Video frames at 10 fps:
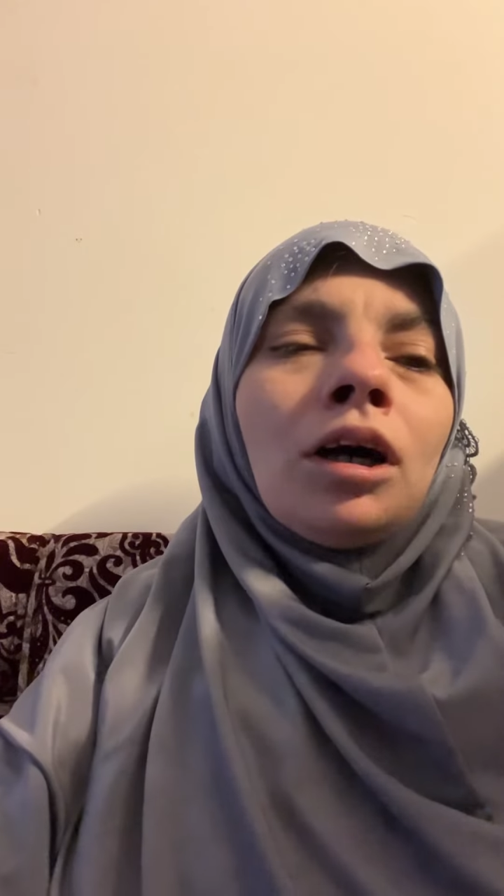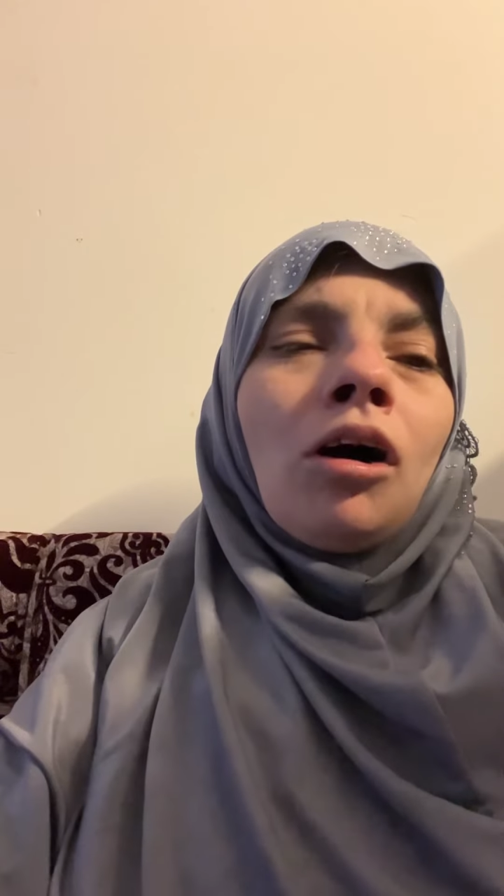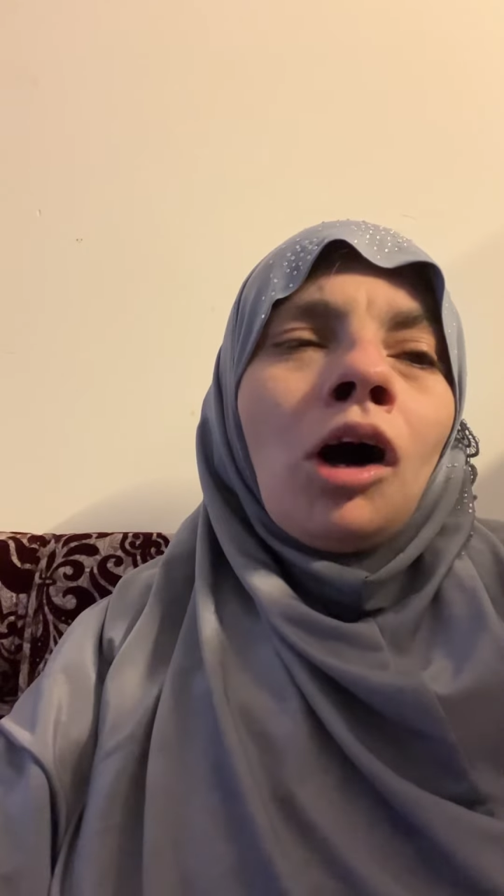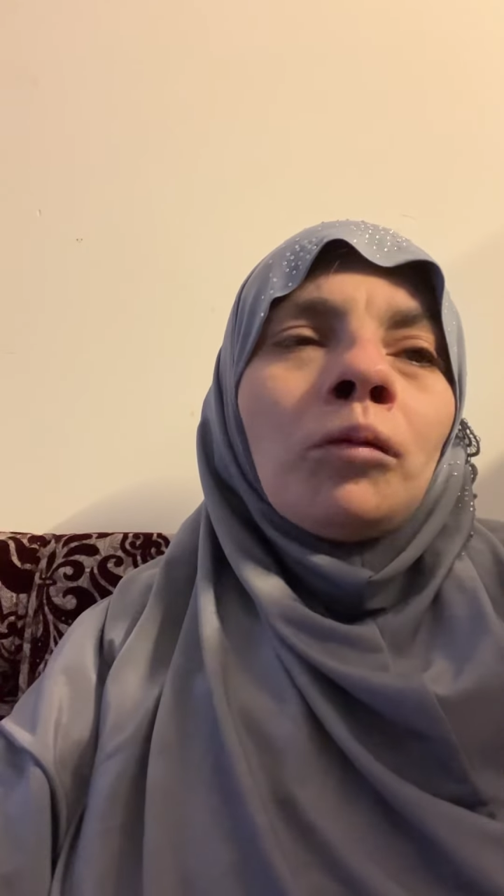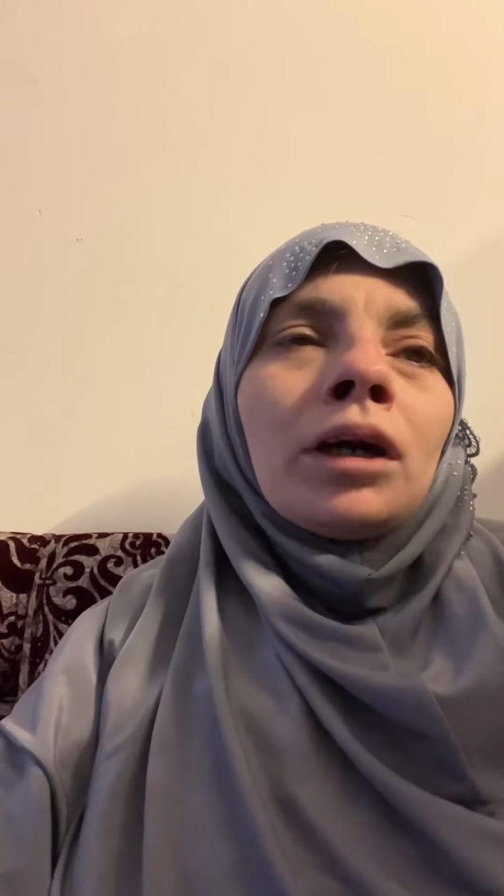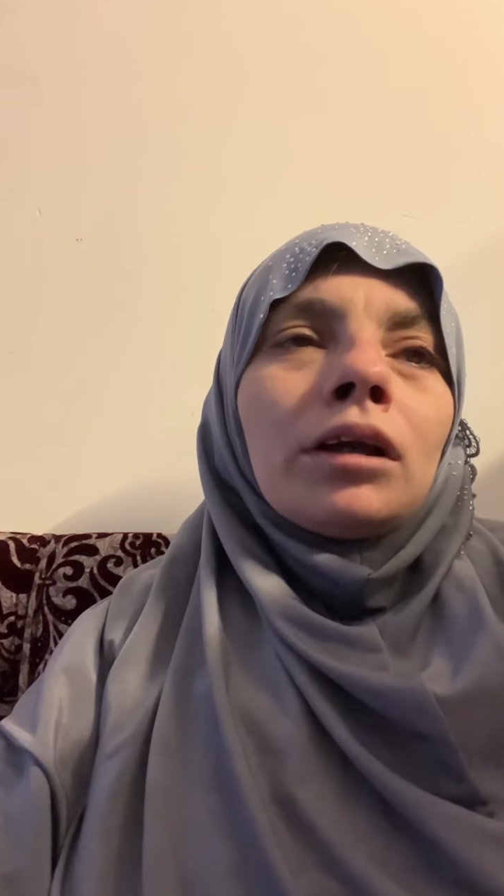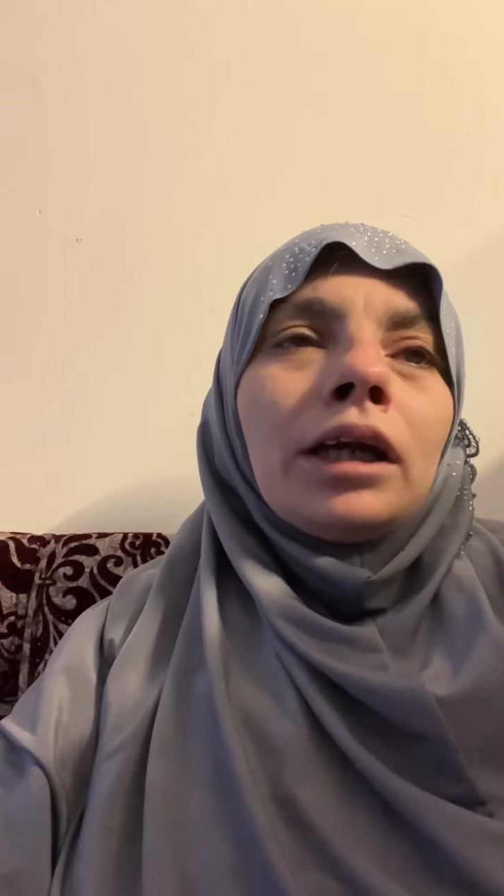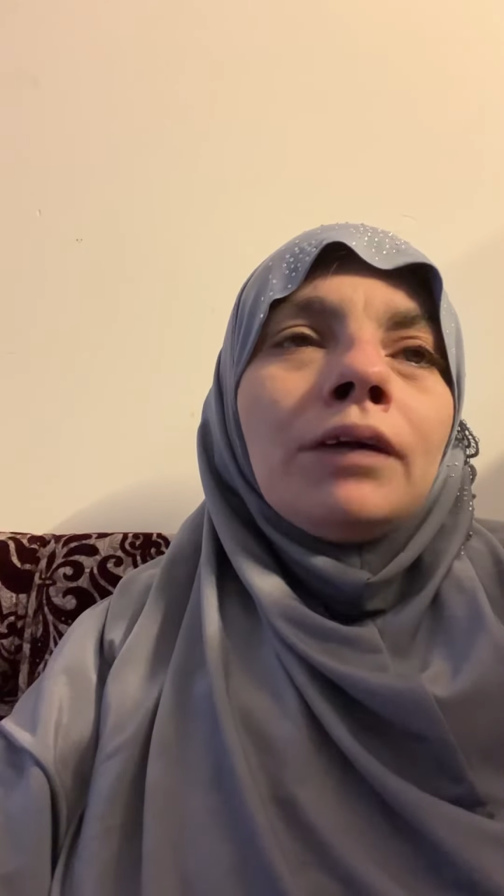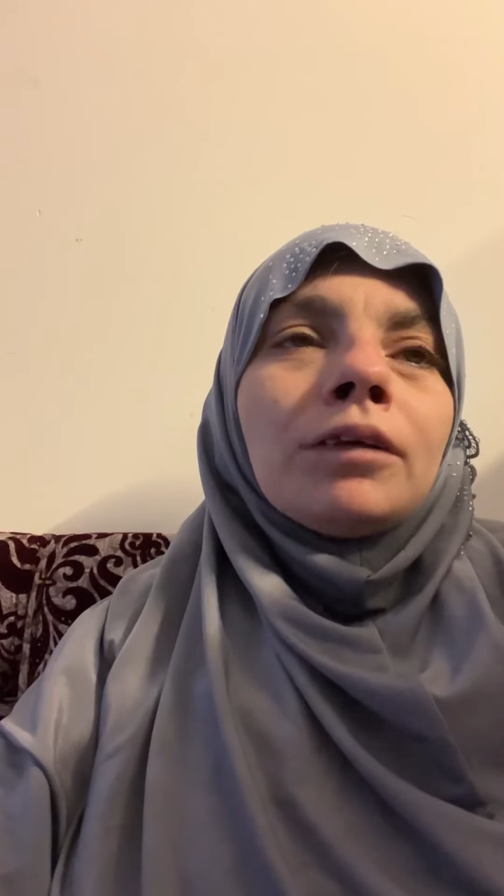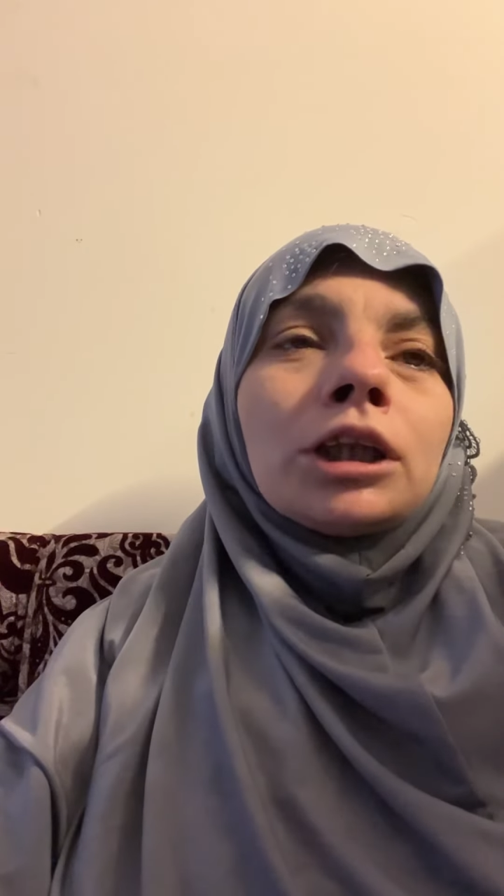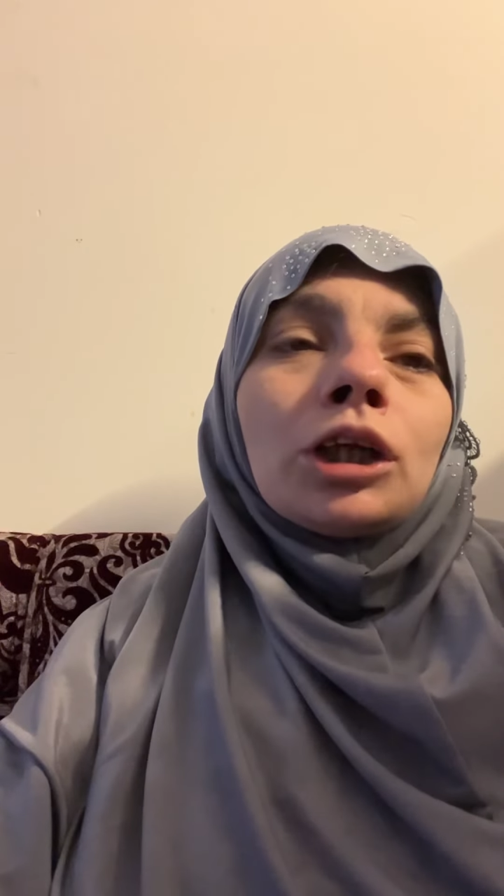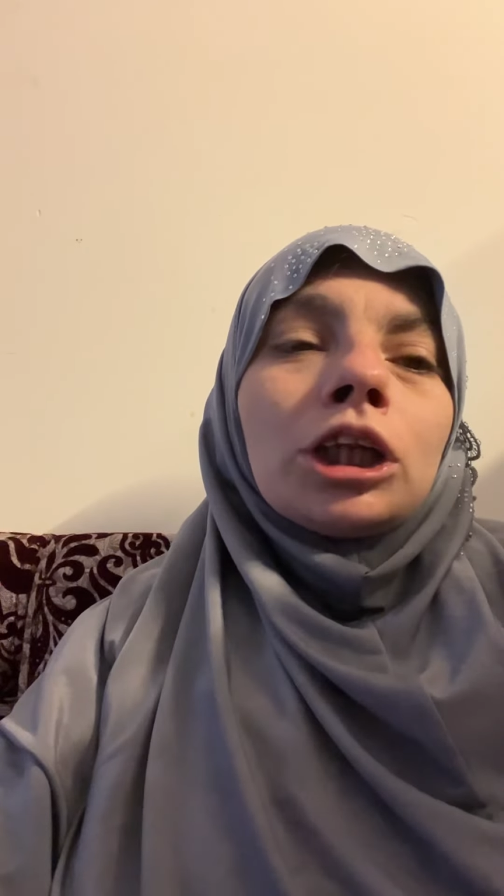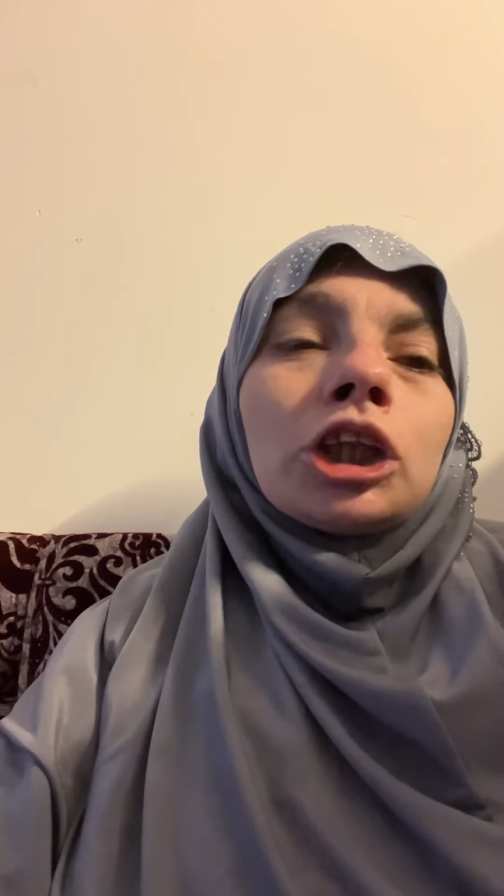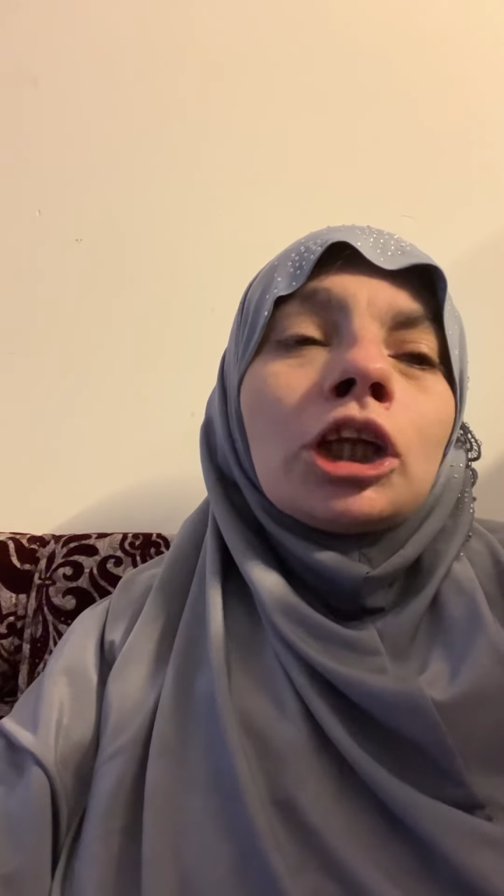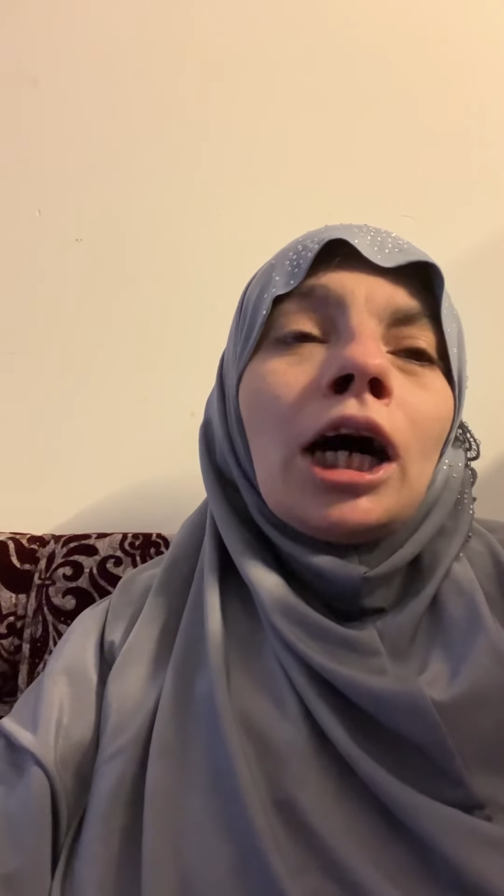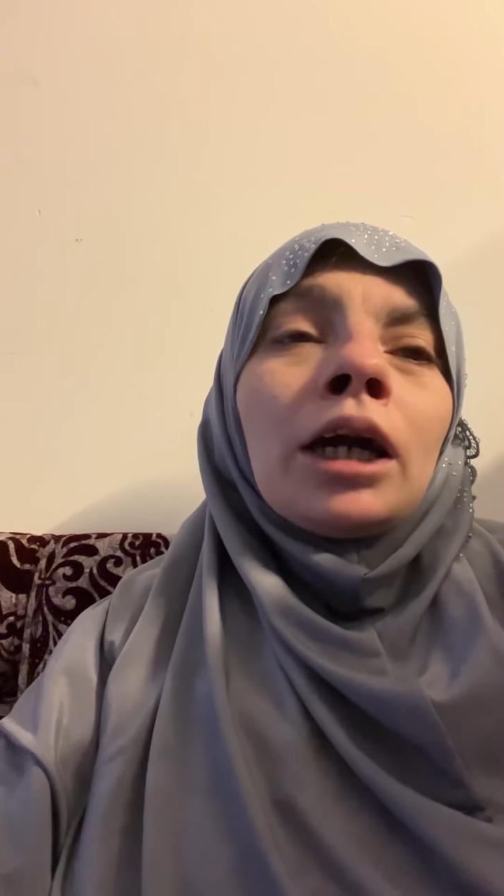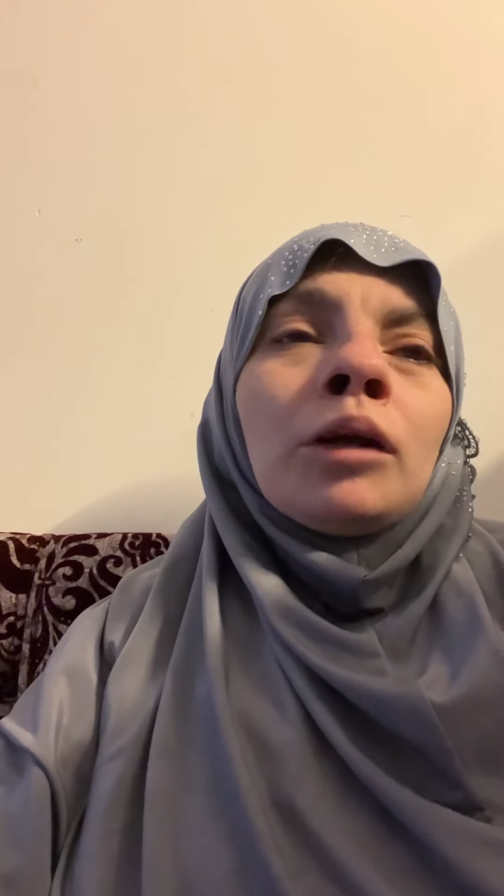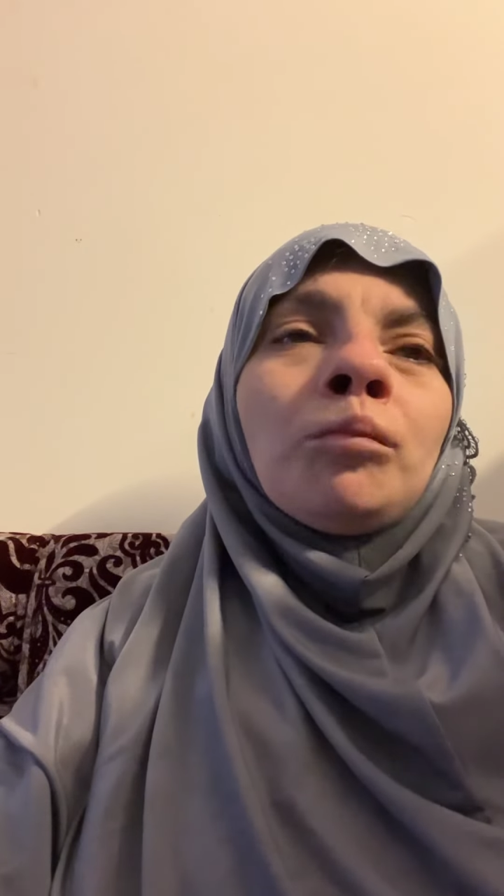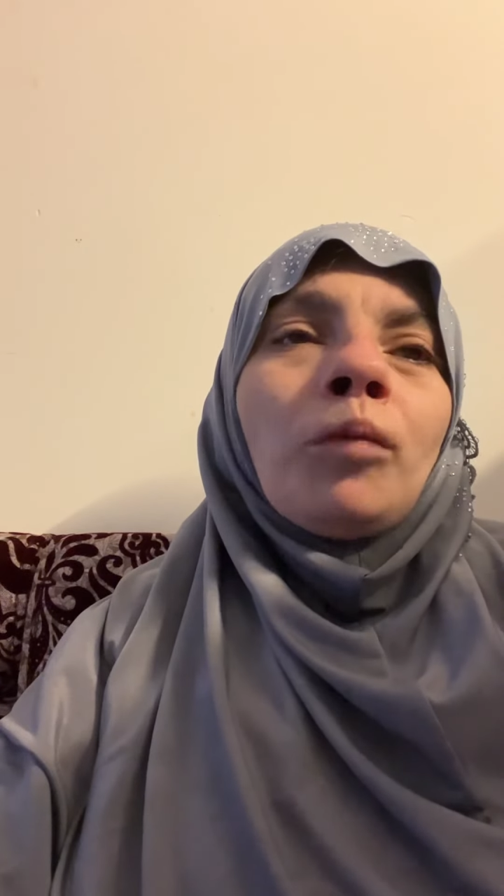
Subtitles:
I want to leave as I started